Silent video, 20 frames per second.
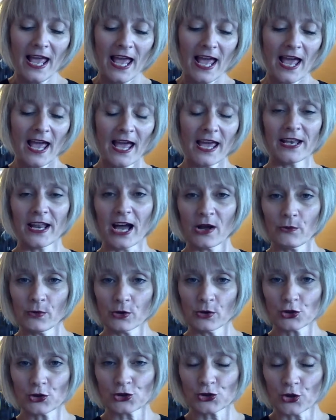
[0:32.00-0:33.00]
And I want
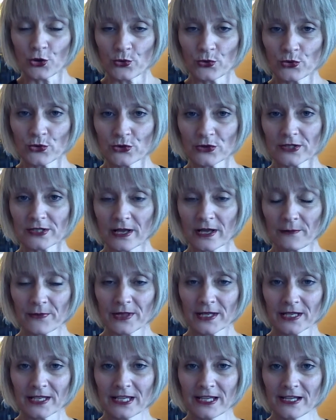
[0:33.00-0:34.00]
to show you
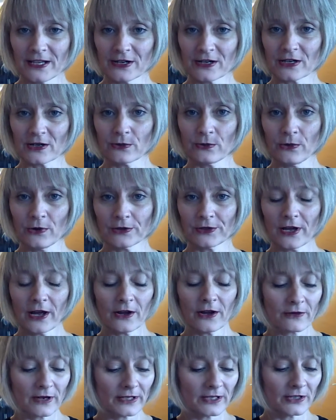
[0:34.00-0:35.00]
something here, what I
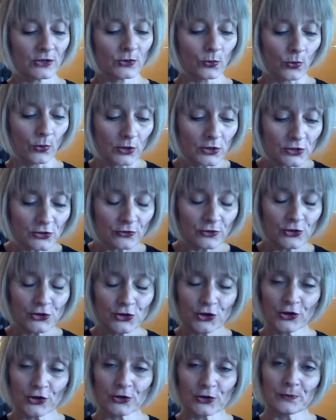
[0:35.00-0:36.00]
read in the Wall Street
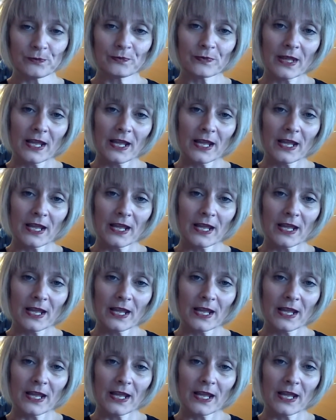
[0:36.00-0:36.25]
Journal.